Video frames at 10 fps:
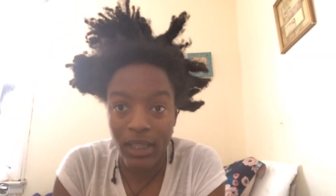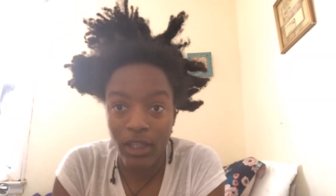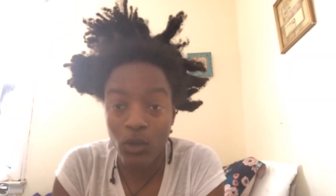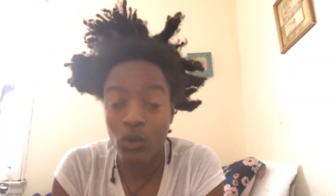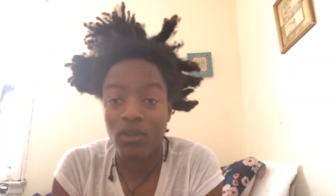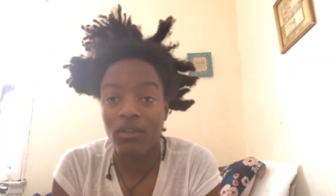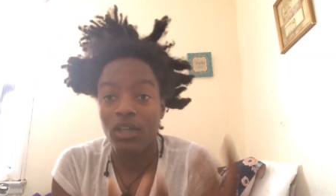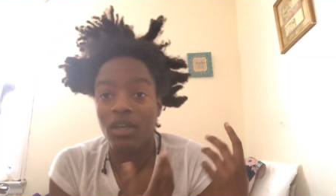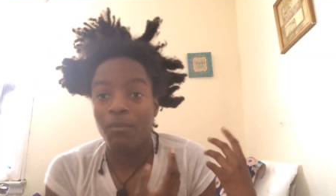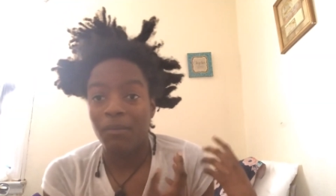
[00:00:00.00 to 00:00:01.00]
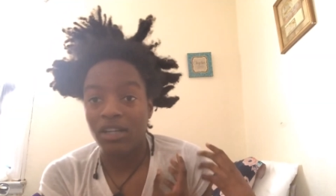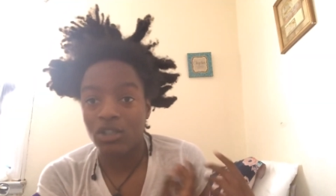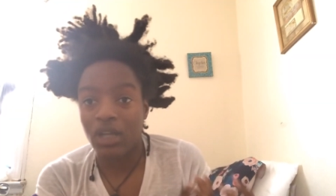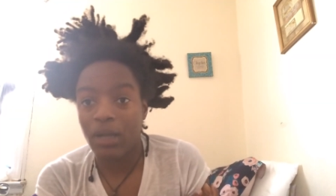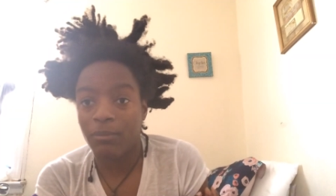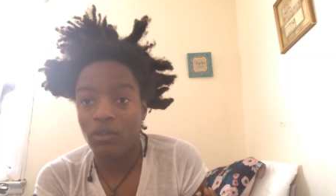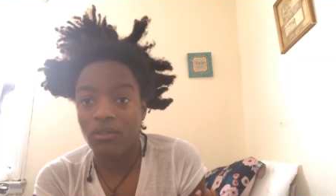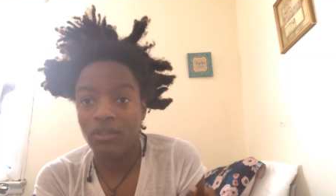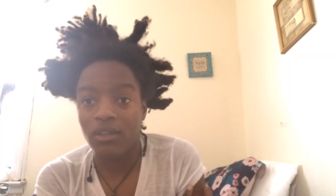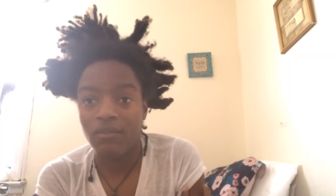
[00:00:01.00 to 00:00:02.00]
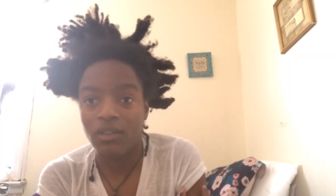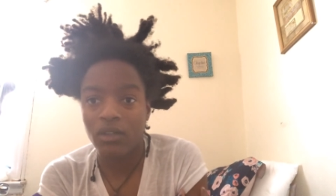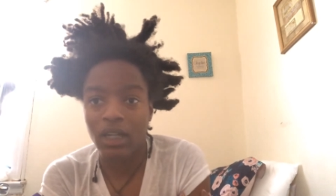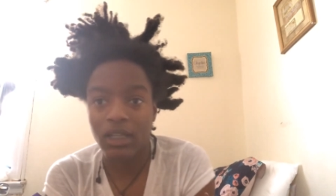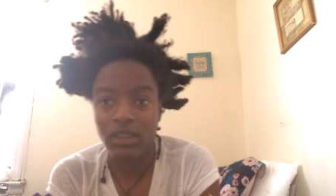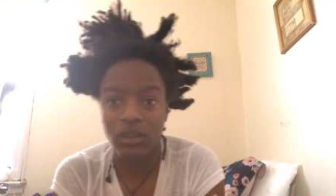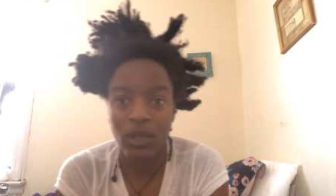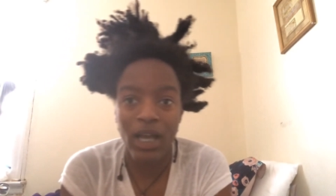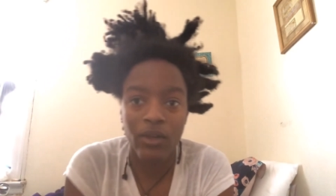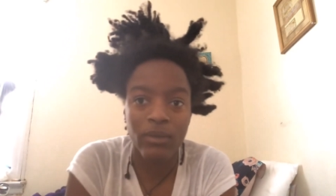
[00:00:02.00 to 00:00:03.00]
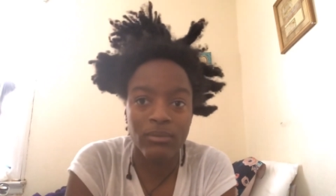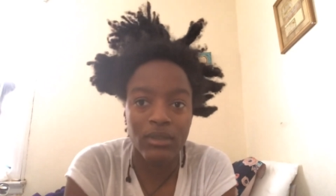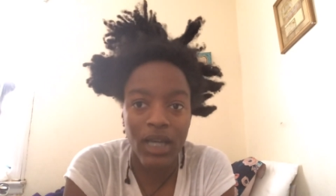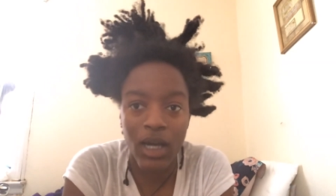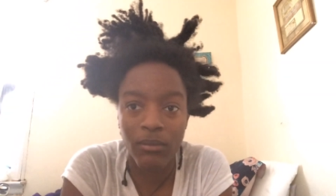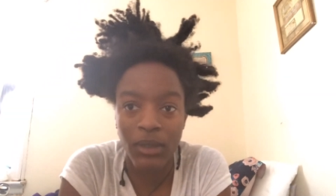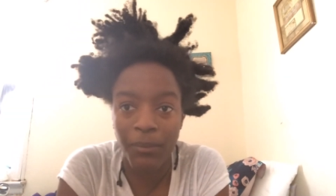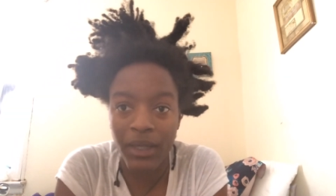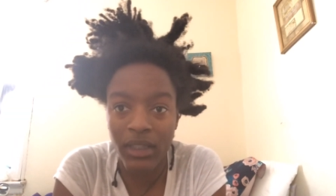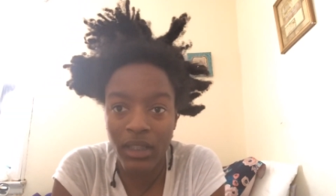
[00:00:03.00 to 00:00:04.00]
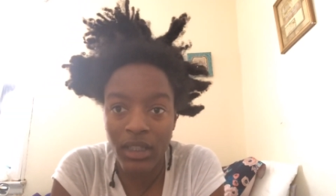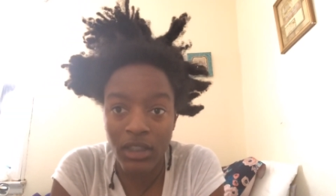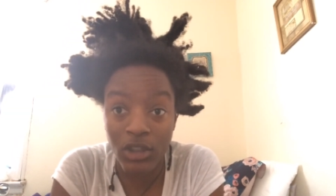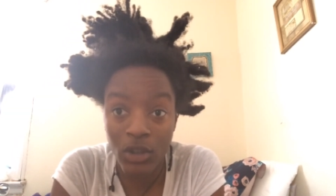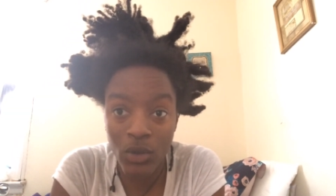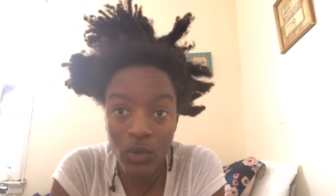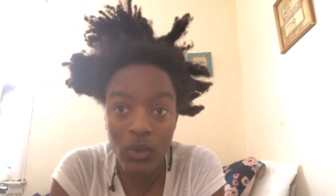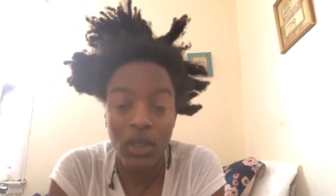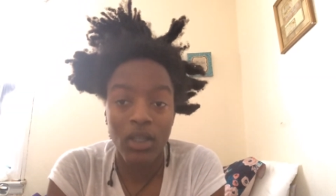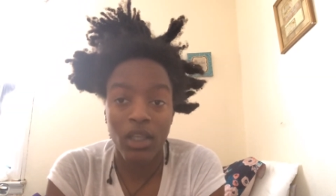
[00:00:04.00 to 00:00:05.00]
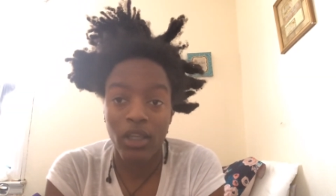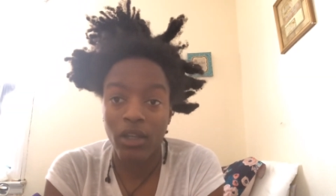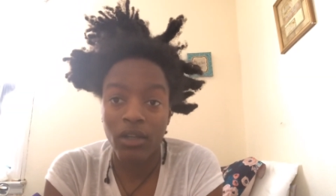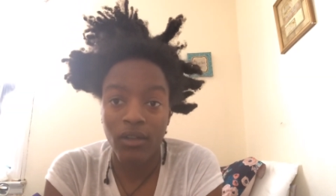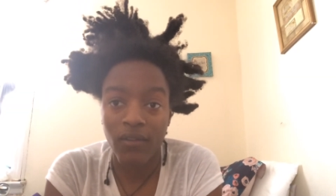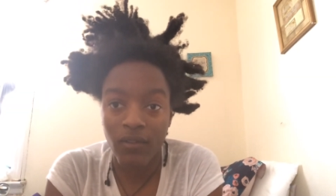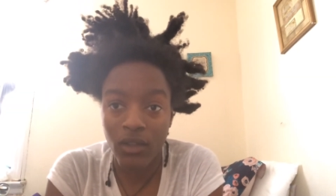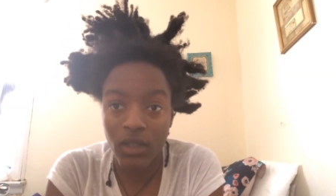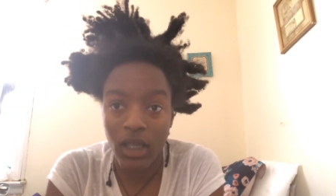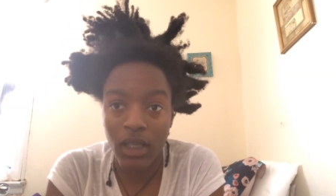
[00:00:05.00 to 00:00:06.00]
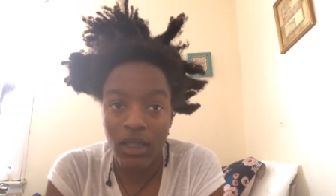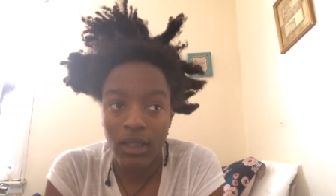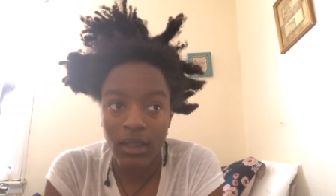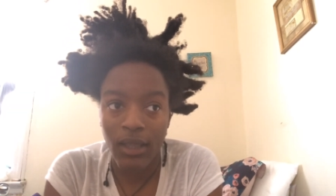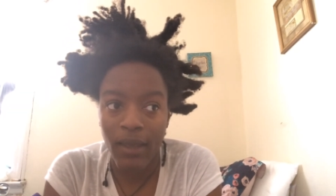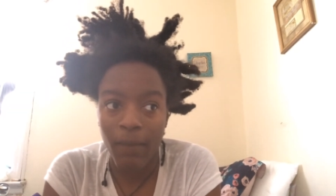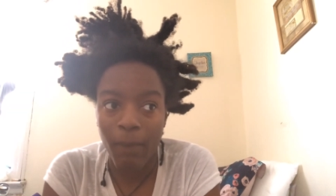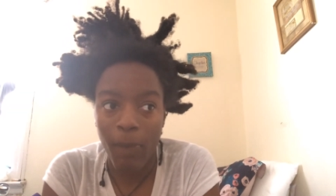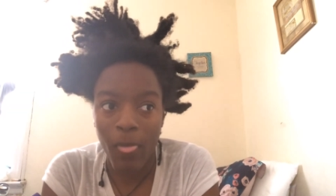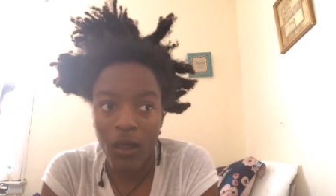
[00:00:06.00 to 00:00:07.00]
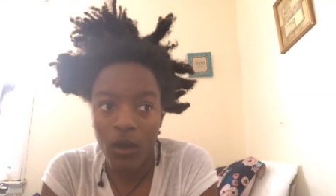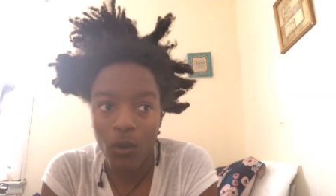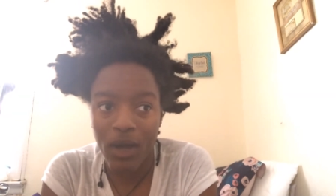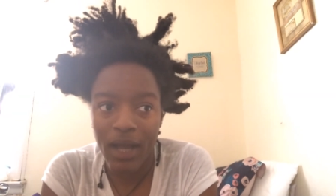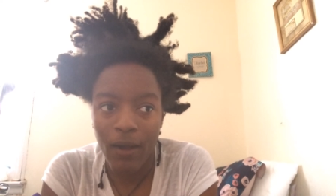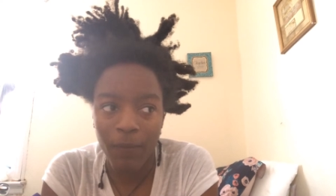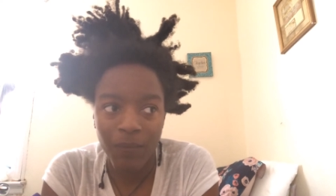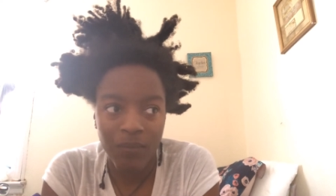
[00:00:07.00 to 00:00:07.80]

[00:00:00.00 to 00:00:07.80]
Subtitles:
Like, you gonna, my trauma, you finna feel that. Because how I'm depicting it to you, like, you're gonna feel that. Like, oh, wow,